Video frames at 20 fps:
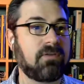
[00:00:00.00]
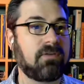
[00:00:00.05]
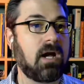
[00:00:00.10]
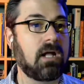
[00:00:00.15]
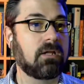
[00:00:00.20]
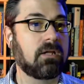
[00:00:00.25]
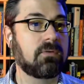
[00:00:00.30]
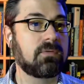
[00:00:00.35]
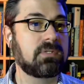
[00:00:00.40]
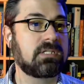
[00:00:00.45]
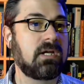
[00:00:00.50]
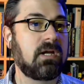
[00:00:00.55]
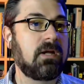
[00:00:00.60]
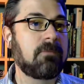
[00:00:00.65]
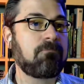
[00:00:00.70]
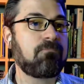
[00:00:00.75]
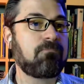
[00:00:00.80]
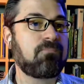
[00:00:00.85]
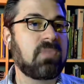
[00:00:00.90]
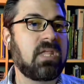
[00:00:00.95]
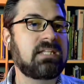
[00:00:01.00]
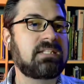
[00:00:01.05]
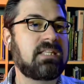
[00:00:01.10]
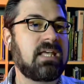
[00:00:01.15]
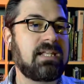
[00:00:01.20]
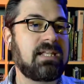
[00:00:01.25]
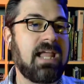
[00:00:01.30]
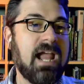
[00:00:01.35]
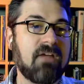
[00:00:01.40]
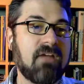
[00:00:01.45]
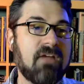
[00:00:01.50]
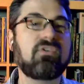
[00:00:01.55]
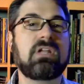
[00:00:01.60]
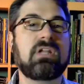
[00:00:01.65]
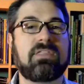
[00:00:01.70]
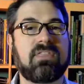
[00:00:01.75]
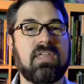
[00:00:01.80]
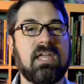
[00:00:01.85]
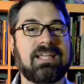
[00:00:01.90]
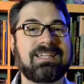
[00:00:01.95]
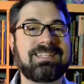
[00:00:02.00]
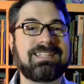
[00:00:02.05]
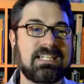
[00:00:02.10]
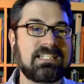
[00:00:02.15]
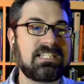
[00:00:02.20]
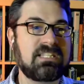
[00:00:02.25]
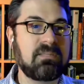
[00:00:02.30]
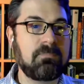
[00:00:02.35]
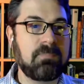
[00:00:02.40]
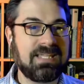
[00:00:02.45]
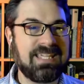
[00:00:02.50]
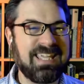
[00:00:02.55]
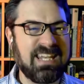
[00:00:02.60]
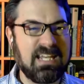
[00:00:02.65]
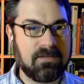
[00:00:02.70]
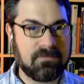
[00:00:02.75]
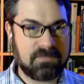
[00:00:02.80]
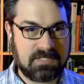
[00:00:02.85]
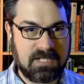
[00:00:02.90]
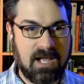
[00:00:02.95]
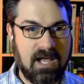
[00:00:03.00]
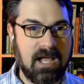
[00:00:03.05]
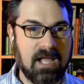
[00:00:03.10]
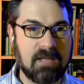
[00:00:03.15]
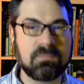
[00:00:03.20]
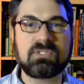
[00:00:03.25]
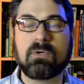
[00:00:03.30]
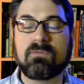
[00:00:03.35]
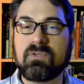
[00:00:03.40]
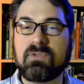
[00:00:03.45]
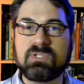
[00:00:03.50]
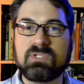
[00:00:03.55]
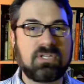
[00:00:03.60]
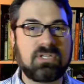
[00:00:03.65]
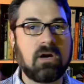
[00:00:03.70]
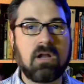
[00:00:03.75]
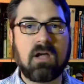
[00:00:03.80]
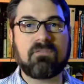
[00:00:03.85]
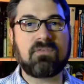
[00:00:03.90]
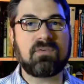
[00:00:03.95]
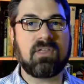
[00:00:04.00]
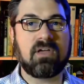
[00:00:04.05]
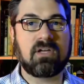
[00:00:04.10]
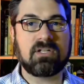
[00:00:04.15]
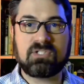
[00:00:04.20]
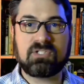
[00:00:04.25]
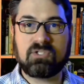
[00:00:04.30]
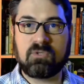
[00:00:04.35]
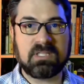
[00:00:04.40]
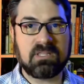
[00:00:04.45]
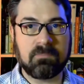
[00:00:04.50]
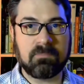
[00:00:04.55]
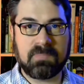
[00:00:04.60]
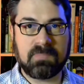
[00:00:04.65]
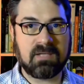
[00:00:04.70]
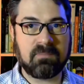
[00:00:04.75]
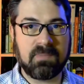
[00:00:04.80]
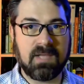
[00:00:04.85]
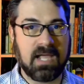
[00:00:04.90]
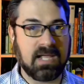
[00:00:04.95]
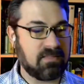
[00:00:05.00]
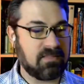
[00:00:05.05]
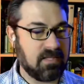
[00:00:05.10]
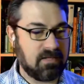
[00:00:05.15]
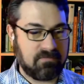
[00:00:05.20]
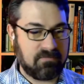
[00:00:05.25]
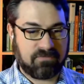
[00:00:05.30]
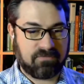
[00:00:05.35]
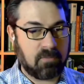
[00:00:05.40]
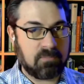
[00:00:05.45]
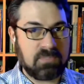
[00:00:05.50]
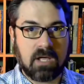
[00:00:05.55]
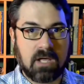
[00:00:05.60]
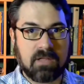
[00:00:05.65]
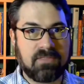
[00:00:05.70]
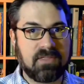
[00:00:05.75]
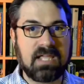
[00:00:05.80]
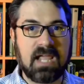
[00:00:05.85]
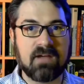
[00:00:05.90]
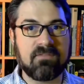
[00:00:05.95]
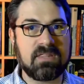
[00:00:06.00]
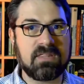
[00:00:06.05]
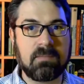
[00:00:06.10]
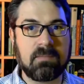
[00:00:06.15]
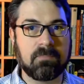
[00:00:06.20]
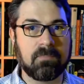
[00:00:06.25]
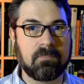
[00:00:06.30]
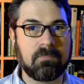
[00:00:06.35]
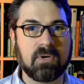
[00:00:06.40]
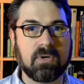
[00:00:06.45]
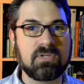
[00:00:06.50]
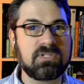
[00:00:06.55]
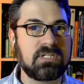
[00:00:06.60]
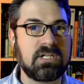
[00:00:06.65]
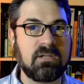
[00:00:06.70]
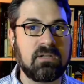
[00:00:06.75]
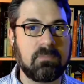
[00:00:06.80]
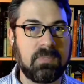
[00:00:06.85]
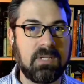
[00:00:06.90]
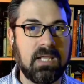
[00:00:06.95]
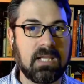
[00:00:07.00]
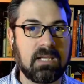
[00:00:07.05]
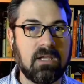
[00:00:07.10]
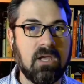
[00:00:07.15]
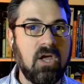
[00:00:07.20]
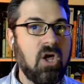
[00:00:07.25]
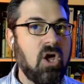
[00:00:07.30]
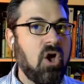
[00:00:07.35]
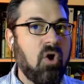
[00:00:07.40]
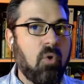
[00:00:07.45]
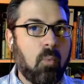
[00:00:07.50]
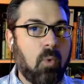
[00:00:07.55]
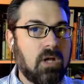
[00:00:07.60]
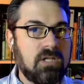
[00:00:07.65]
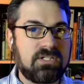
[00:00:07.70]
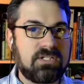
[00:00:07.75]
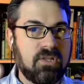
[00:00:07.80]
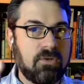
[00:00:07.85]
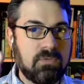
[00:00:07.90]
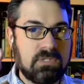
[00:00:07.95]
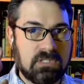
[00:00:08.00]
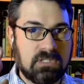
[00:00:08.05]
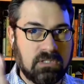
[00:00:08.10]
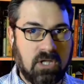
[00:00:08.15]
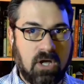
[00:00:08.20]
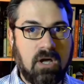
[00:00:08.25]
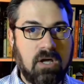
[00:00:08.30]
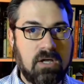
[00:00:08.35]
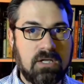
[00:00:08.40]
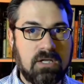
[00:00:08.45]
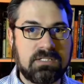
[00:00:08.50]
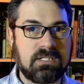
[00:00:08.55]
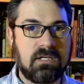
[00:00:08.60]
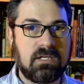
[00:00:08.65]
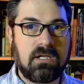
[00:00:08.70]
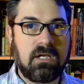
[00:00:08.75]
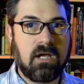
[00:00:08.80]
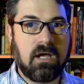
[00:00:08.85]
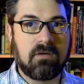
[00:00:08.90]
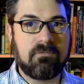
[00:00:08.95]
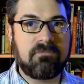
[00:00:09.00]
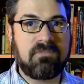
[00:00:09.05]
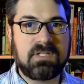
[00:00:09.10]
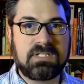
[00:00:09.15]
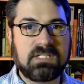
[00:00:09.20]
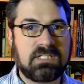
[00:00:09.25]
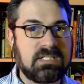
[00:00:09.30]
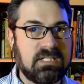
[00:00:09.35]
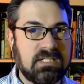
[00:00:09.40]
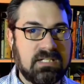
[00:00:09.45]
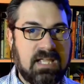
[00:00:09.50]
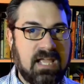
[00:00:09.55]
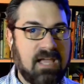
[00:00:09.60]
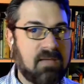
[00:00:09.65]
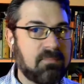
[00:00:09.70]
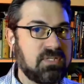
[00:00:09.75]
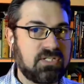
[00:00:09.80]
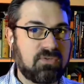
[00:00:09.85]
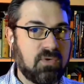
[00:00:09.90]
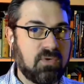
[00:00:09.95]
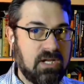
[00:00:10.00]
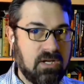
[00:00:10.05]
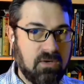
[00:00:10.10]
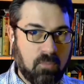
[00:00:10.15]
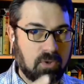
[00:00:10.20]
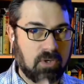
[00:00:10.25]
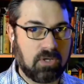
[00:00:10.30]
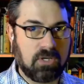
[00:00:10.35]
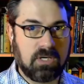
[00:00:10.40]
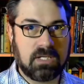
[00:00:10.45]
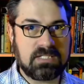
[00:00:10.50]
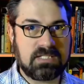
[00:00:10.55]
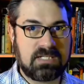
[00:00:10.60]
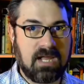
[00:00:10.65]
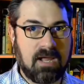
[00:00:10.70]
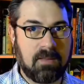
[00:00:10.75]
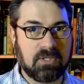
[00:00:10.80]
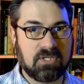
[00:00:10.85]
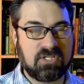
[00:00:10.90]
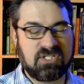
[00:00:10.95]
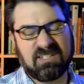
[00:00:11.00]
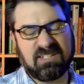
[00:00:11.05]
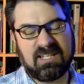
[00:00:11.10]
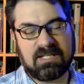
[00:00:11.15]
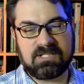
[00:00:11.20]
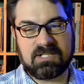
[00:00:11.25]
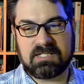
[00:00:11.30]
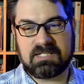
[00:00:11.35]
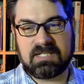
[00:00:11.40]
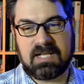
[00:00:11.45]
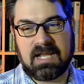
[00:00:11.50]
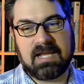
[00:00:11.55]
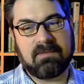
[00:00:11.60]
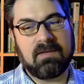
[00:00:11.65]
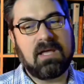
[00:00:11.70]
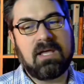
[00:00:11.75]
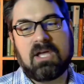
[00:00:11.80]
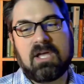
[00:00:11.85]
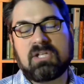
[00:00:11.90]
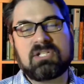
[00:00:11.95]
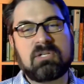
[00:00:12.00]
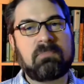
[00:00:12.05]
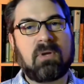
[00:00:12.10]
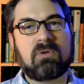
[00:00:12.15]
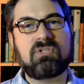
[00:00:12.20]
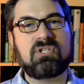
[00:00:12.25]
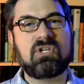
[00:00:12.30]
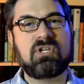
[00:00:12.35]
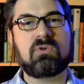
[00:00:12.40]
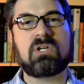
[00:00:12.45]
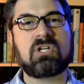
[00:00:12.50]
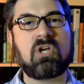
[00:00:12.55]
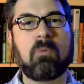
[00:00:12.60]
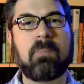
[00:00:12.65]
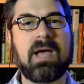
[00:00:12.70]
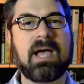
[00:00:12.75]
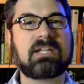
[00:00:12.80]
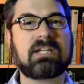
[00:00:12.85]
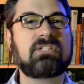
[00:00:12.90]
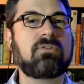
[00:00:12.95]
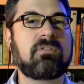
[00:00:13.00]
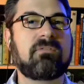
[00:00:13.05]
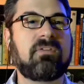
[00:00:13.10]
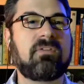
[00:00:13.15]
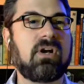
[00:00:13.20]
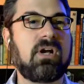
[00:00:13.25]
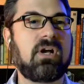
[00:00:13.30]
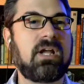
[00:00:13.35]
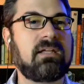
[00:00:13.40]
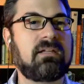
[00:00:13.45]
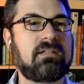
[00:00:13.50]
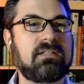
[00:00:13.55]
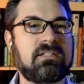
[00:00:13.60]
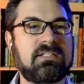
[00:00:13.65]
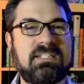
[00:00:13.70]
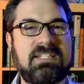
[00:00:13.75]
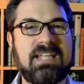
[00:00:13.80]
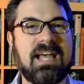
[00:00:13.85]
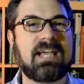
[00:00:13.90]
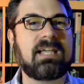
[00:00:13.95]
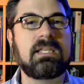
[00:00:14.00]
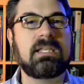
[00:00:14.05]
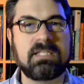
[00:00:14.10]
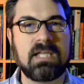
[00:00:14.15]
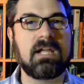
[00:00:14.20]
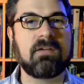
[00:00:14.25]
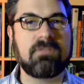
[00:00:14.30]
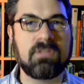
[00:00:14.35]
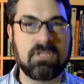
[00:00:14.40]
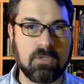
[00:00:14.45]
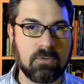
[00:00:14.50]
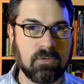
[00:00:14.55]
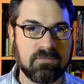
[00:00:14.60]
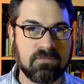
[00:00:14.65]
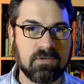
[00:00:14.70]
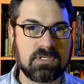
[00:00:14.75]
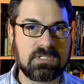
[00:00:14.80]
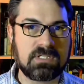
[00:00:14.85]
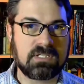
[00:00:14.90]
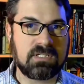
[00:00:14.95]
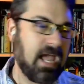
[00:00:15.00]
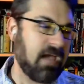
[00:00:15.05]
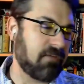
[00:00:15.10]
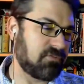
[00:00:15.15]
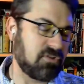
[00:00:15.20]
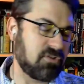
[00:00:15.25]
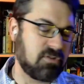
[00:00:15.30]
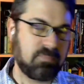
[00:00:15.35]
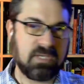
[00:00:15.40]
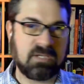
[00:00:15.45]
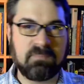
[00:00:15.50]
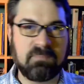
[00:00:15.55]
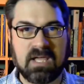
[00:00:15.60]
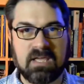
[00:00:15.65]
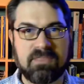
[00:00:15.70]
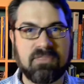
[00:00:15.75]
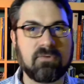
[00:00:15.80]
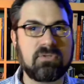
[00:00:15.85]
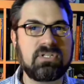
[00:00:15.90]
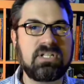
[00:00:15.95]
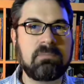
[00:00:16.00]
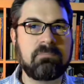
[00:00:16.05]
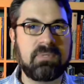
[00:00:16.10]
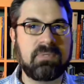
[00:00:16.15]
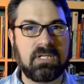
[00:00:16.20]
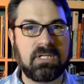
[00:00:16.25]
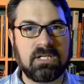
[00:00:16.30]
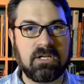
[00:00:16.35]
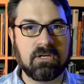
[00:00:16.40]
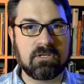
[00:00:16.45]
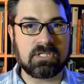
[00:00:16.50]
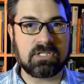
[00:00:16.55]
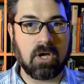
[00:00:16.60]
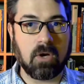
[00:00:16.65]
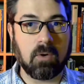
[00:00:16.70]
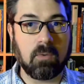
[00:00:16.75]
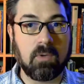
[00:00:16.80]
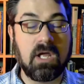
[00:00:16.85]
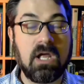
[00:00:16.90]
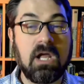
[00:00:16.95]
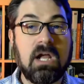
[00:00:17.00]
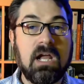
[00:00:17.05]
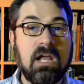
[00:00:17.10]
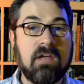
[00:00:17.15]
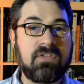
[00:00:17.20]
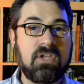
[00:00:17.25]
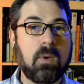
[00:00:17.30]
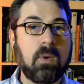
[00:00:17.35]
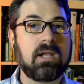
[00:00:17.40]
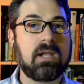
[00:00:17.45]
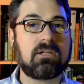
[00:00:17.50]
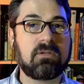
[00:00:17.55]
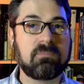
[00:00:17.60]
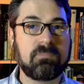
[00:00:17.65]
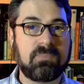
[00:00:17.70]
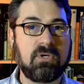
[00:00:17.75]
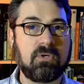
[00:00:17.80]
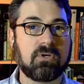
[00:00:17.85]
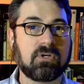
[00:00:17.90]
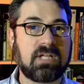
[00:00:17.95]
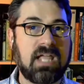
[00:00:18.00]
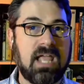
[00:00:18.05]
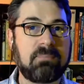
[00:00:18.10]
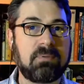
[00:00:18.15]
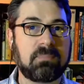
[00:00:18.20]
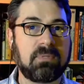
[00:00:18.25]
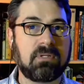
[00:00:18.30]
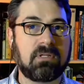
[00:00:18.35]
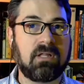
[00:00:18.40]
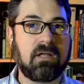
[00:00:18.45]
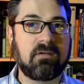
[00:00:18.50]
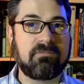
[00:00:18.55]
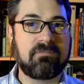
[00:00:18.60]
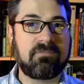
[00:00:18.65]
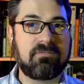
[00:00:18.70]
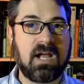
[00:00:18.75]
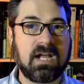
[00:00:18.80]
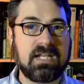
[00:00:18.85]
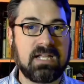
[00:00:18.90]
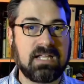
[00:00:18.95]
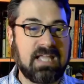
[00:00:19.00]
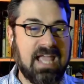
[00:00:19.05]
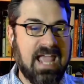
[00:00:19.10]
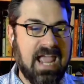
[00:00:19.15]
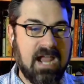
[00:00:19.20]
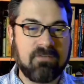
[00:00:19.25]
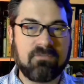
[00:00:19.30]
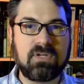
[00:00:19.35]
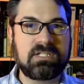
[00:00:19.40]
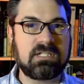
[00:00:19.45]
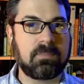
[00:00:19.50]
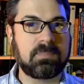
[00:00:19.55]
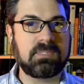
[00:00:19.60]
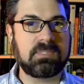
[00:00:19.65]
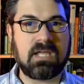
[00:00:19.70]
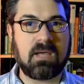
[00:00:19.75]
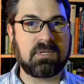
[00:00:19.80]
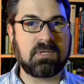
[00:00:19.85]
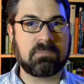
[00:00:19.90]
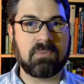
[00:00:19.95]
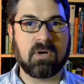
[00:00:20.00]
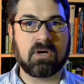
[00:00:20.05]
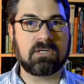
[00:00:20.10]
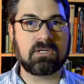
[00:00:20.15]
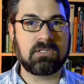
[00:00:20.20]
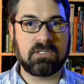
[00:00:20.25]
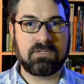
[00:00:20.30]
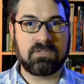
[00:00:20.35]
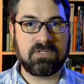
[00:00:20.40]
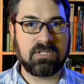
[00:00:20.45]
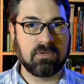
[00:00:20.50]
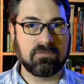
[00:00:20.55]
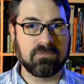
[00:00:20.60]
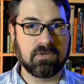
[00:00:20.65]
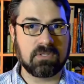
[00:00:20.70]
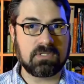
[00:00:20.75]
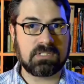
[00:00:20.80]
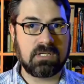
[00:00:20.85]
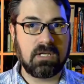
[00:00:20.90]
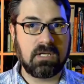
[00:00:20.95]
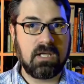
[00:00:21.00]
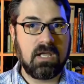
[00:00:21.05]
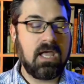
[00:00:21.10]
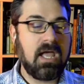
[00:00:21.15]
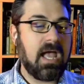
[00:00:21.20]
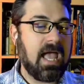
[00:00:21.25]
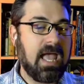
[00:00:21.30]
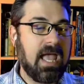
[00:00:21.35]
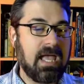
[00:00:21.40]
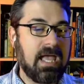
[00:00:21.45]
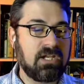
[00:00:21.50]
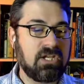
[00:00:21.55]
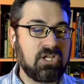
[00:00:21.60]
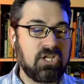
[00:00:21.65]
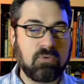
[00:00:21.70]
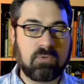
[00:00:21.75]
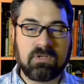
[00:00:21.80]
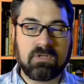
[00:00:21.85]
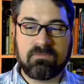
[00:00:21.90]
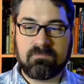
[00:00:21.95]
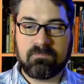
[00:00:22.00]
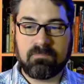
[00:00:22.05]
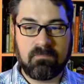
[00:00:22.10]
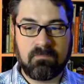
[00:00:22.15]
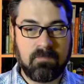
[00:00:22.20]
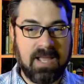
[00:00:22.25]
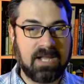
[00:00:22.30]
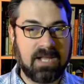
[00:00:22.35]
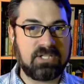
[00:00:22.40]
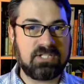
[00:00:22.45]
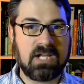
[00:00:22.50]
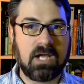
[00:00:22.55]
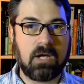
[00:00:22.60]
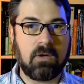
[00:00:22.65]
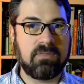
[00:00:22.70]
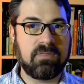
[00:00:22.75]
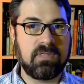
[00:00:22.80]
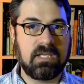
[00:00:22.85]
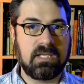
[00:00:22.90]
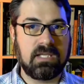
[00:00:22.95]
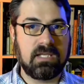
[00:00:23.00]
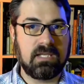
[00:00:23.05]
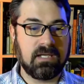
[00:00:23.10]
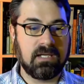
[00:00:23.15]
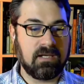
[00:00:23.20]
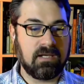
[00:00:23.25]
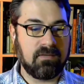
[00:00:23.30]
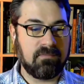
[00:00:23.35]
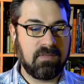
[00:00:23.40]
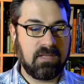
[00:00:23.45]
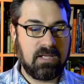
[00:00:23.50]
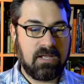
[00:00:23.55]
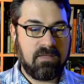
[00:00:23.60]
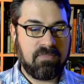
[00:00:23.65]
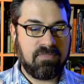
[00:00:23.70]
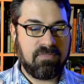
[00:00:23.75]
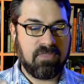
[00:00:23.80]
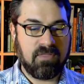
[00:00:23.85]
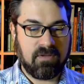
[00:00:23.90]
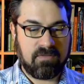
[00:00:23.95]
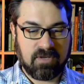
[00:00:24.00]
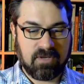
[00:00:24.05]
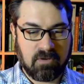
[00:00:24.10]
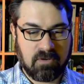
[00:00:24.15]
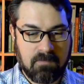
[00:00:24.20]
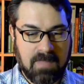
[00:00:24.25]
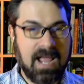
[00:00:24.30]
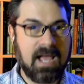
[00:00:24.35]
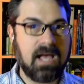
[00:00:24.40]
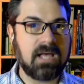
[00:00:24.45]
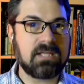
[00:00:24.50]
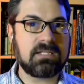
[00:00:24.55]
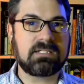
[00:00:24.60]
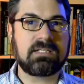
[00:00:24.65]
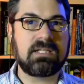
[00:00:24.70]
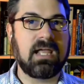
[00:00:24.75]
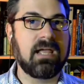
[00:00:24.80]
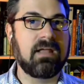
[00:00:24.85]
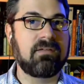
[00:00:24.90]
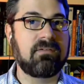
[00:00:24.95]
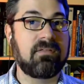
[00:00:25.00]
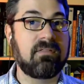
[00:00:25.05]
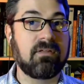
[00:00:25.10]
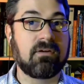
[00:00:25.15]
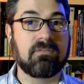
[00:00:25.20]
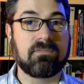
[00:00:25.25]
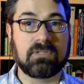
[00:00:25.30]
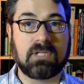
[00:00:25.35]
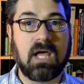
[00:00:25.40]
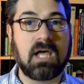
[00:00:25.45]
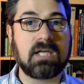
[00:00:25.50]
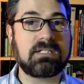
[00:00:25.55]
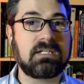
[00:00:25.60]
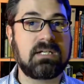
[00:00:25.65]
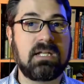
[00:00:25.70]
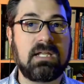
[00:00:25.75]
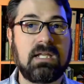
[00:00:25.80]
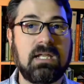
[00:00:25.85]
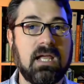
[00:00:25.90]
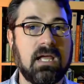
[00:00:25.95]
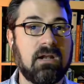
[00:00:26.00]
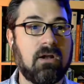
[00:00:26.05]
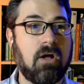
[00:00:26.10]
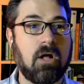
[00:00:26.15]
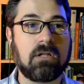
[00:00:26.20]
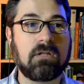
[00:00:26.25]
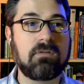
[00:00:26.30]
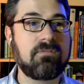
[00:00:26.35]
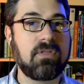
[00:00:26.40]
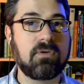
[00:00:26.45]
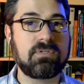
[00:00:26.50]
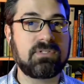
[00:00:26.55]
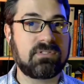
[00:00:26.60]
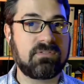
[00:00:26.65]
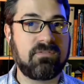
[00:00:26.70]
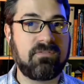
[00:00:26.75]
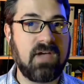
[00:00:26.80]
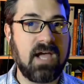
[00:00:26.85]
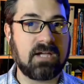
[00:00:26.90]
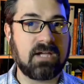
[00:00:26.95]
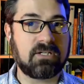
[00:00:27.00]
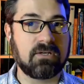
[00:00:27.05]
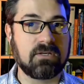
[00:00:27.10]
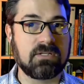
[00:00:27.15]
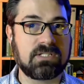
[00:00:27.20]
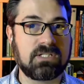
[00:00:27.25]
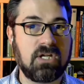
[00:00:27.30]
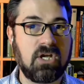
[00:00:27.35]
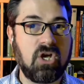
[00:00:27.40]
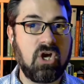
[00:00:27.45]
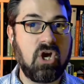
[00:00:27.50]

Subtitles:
follows, is that everything since the beginning of time, so if you start off with assuming the Big Bang, that from nothing, everything burst into being, once those laws of physics and chemistry were established, and let's just say, suppose you could go back to the very second day of the universe, after the Big Bang, 13 billion years ago. If you had a computer capable of finding every subatomic particle in the universe, and you could match out their mass and their velocity and all of those factors,